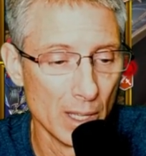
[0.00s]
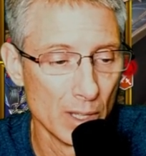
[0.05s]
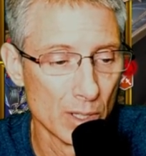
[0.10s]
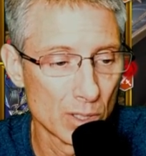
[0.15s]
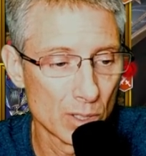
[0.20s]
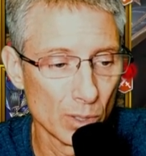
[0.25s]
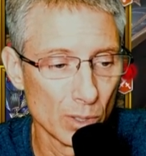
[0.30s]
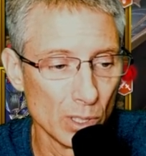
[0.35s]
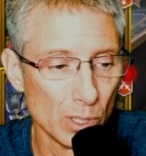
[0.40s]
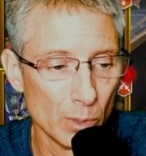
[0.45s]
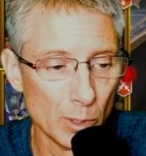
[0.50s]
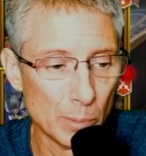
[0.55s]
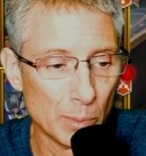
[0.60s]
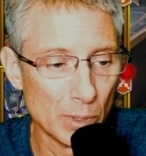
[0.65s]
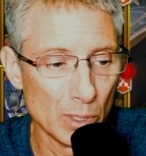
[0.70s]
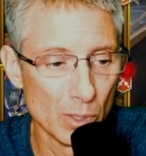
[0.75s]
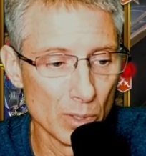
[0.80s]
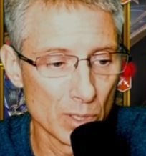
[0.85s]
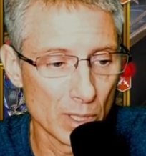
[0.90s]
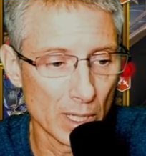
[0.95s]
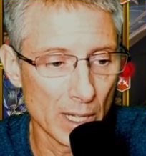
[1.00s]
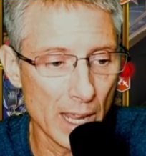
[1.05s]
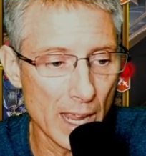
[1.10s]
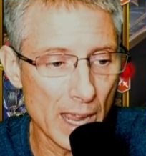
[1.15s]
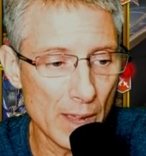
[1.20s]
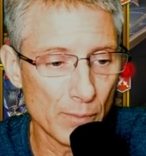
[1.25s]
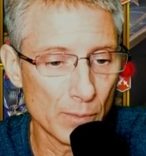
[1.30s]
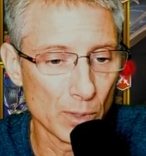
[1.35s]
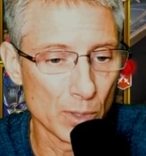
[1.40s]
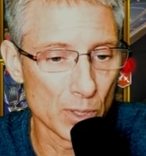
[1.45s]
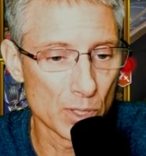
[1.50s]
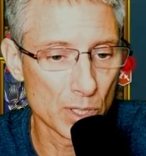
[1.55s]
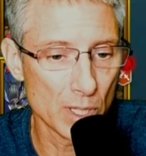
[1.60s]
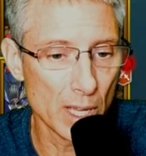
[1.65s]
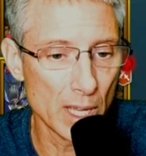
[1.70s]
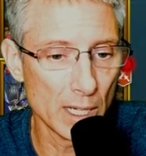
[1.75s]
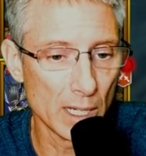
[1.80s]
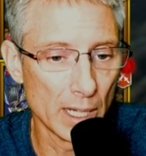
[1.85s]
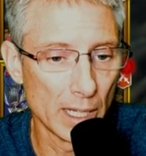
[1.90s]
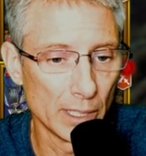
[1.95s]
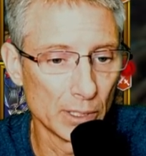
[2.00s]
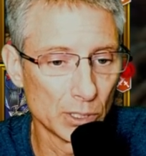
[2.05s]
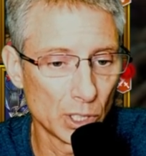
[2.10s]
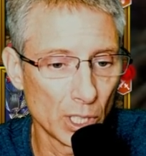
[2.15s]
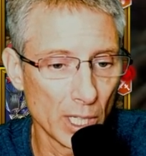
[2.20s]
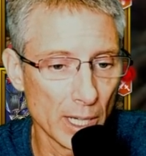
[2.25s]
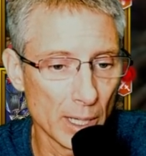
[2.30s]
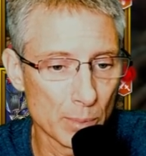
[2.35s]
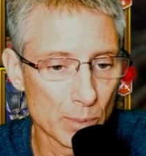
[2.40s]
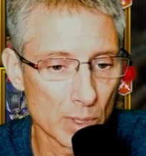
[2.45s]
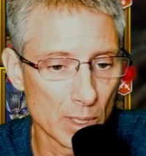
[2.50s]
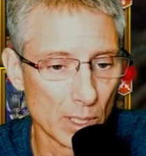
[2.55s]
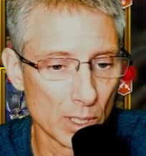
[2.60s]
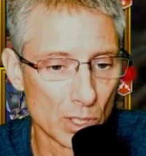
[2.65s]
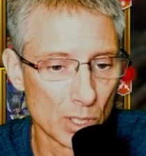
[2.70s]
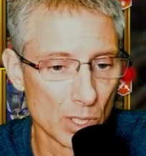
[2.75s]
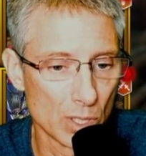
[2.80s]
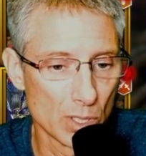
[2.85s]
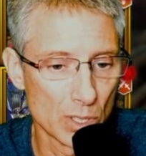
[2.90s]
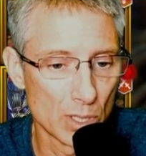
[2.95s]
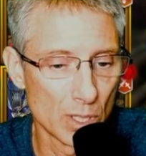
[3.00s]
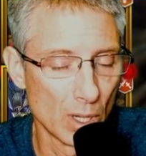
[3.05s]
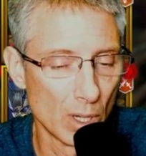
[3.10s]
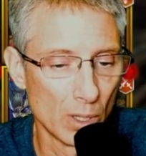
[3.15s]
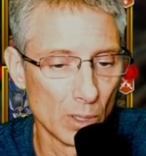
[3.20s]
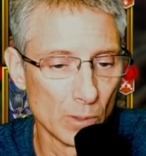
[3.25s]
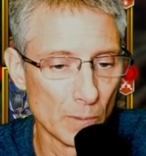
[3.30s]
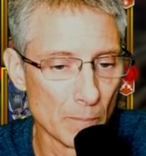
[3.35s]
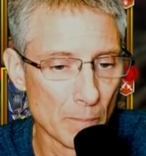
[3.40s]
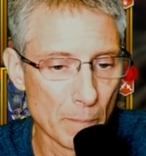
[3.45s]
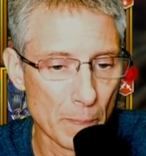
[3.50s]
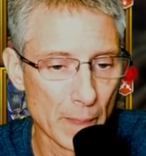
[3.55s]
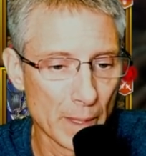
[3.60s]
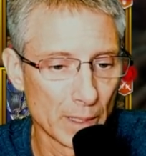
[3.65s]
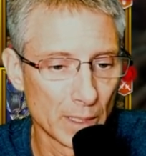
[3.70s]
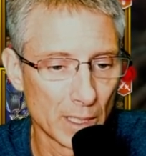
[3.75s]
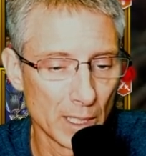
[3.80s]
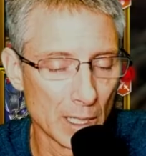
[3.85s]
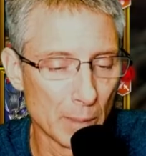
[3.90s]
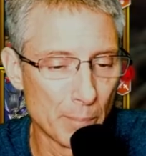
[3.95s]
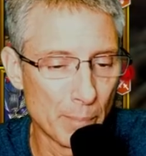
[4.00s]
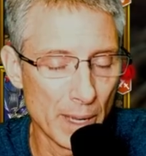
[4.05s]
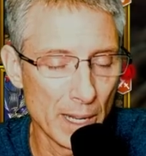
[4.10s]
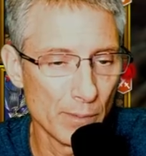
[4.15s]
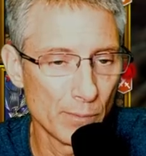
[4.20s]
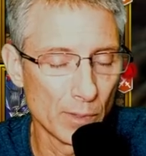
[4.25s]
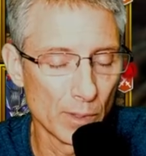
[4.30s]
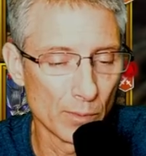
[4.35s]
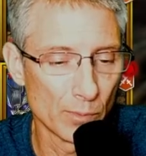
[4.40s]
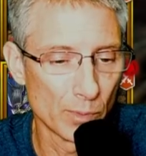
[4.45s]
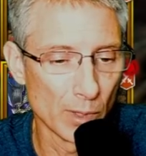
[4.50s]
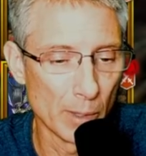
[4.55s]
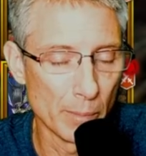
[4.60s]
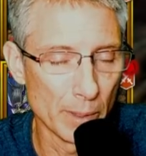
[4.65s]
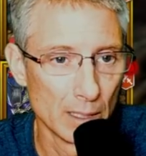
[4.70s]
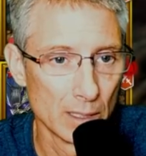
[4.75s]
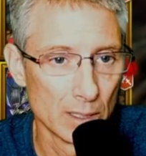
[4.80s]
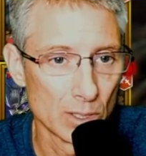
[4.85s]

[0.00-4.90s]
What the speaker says: So you would be using half your set on champs that just don't get a benefit from it.